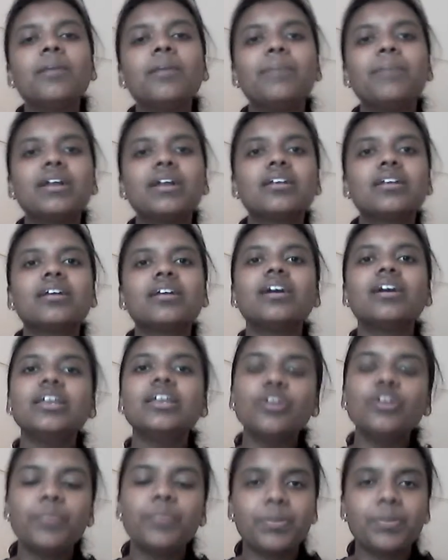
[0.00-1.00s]
But
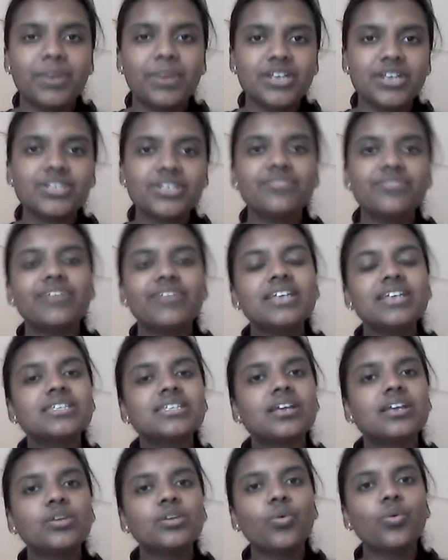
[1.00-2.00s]
in your preparation
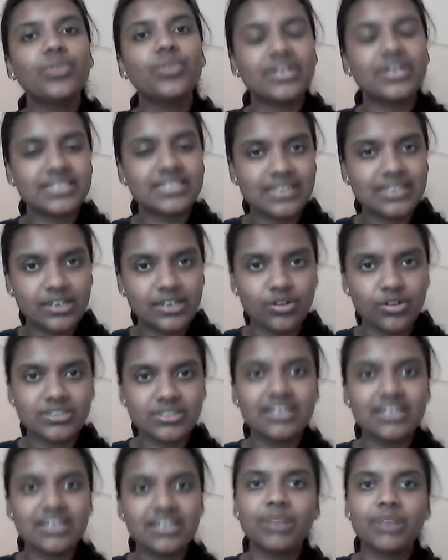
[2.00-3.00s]
phase, don't restrict
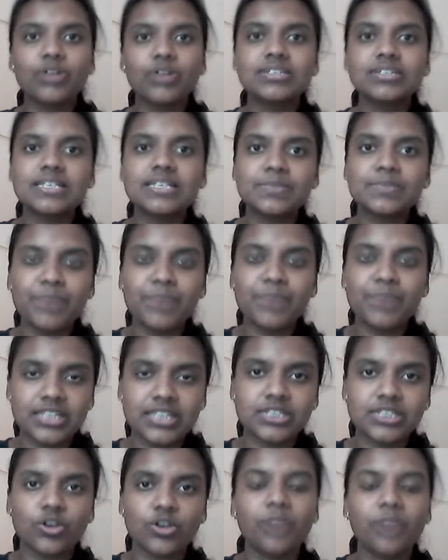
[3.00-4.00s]
yourself because it's
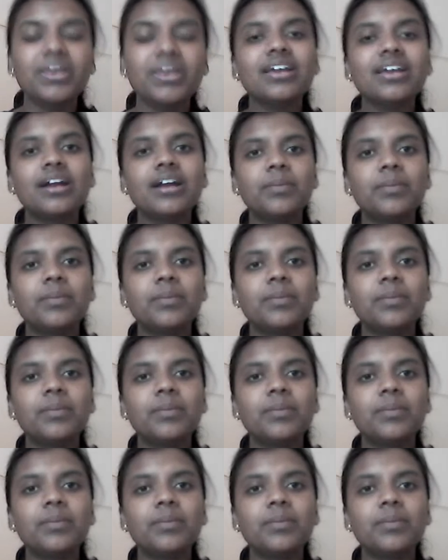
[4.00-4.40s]
brainstorming.